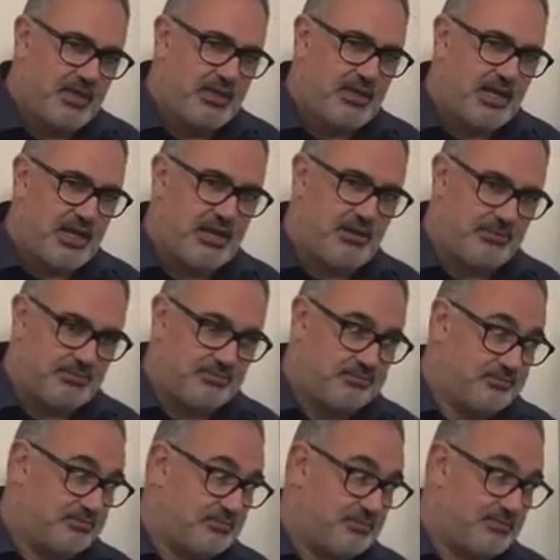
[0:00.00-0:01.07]
Now,
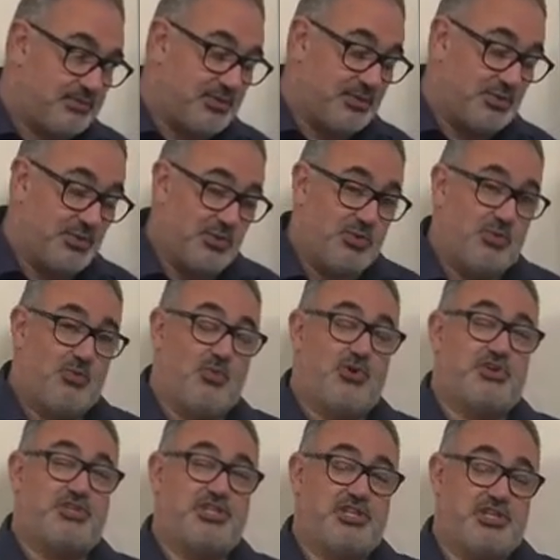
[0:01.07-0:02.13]

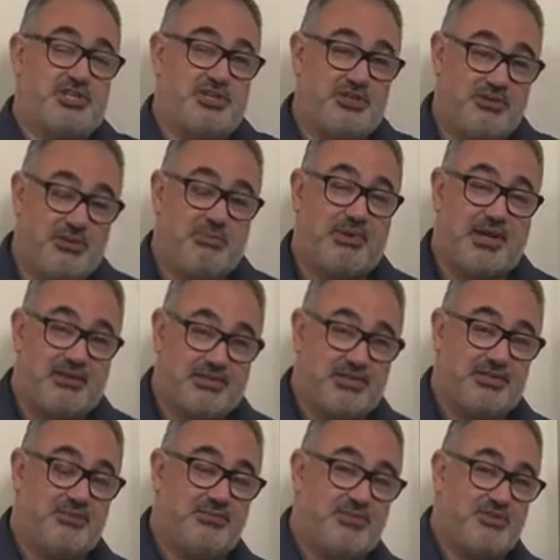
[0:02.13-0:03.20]
what do you do about
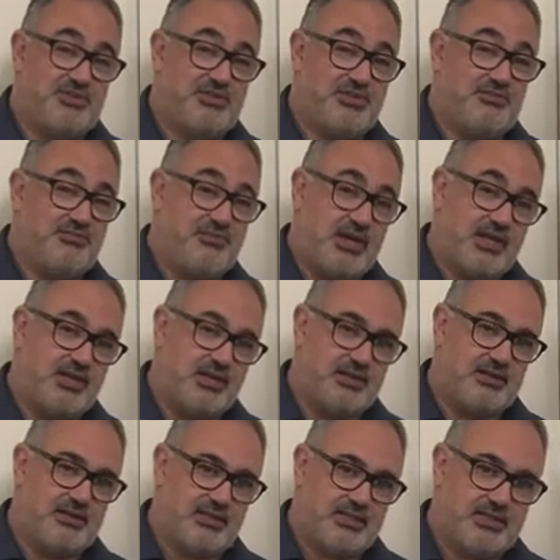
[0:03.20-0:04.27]
it once you've
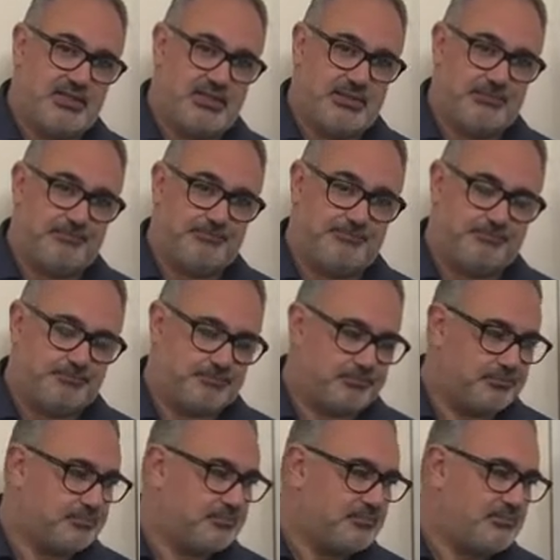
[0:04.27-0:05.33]
recognized it?
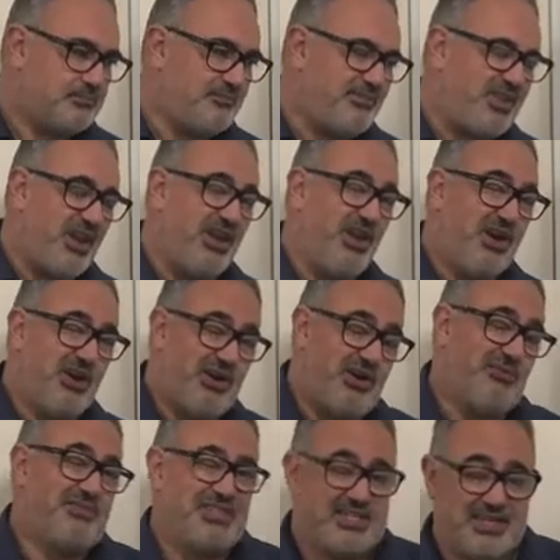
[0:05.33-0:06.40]

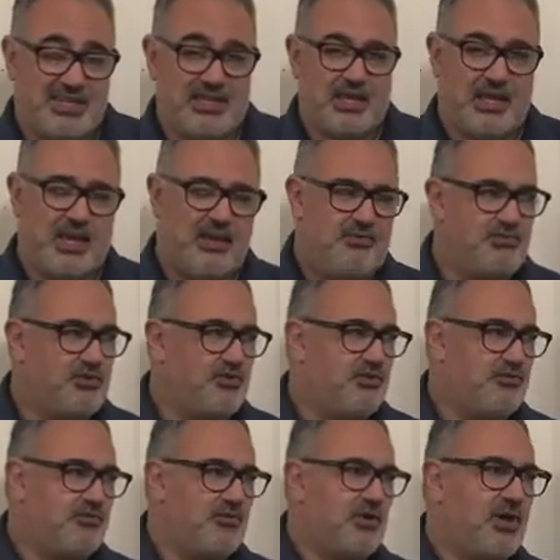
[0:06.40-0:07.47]
Obviously, if
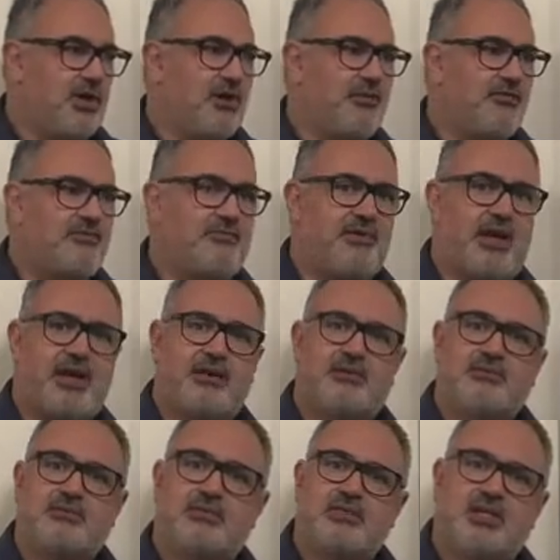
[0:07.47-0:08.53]
you've
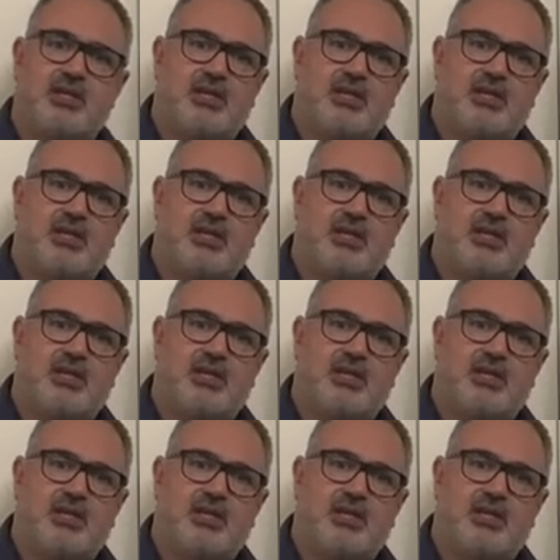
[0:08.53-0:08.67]
found